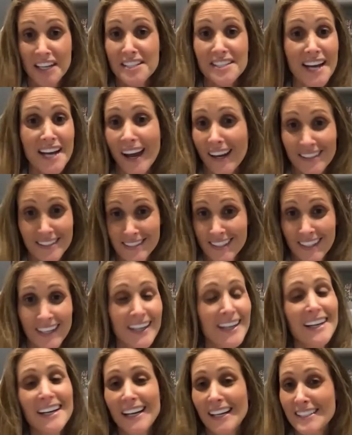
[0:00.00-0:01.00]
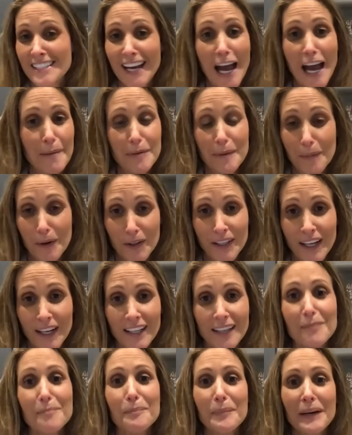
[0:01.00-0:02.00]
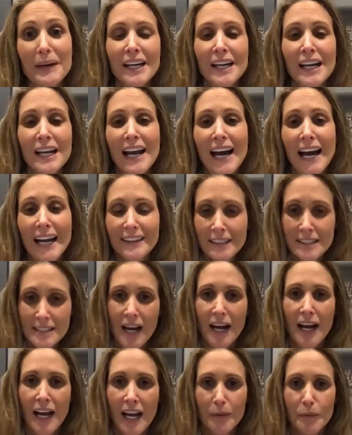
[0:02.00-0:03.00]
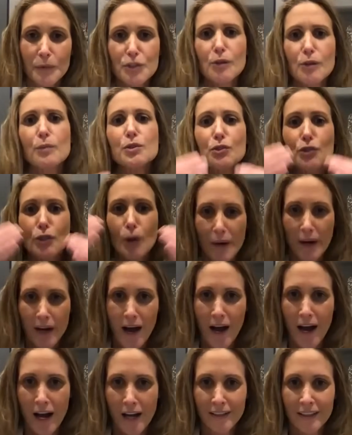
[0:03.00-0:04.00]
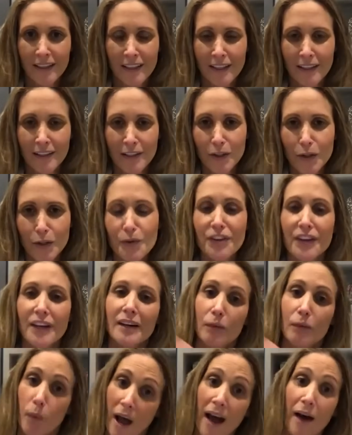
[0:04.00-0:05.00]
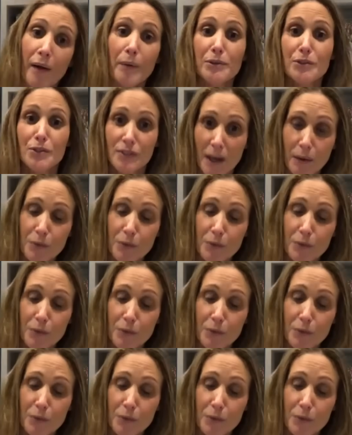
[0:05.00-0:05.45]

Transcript: Stephanie, who had once been Melania's most trusted confidant, was now an outsider, her